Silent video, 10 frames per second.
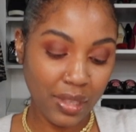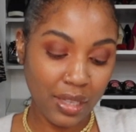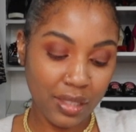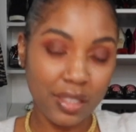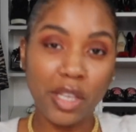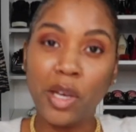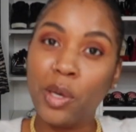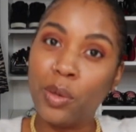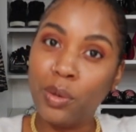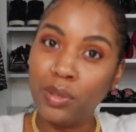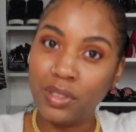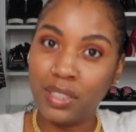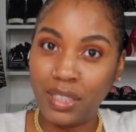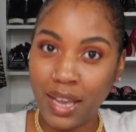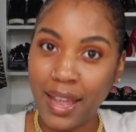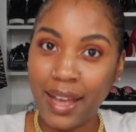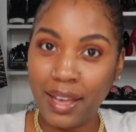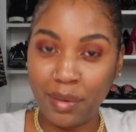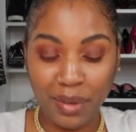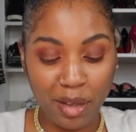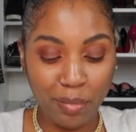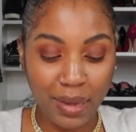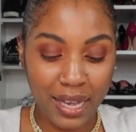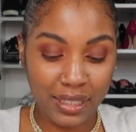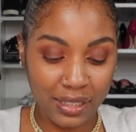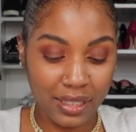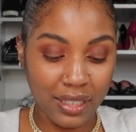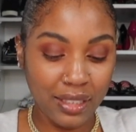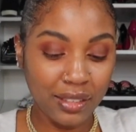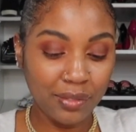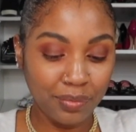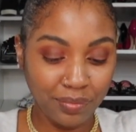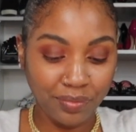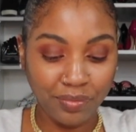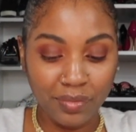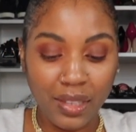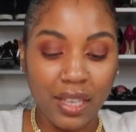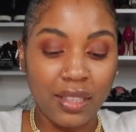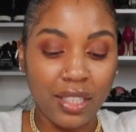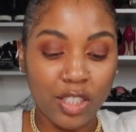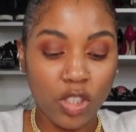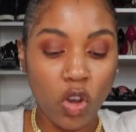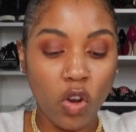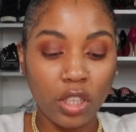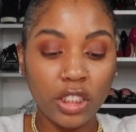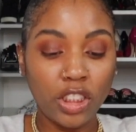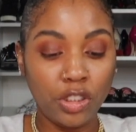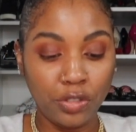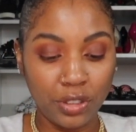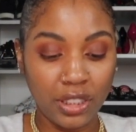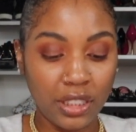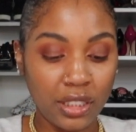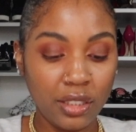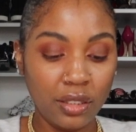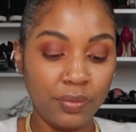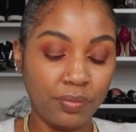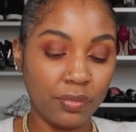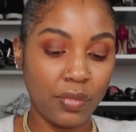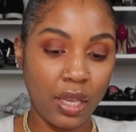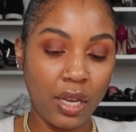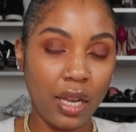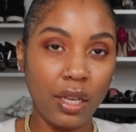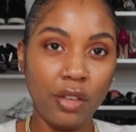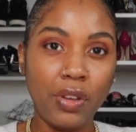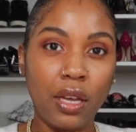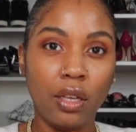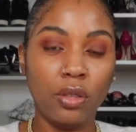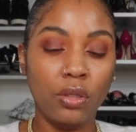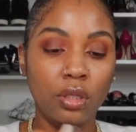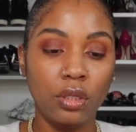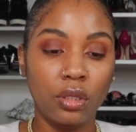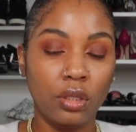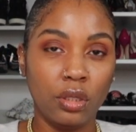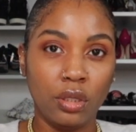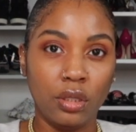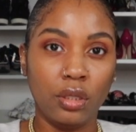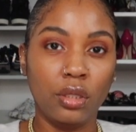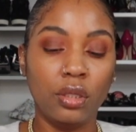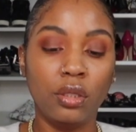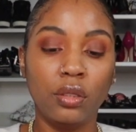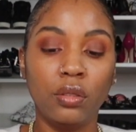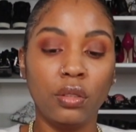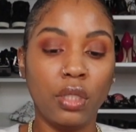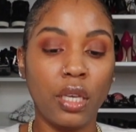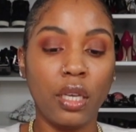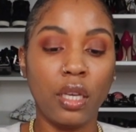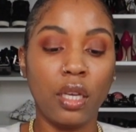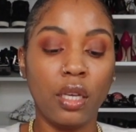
see. So today I am unboxing the Toiletry, and I love how they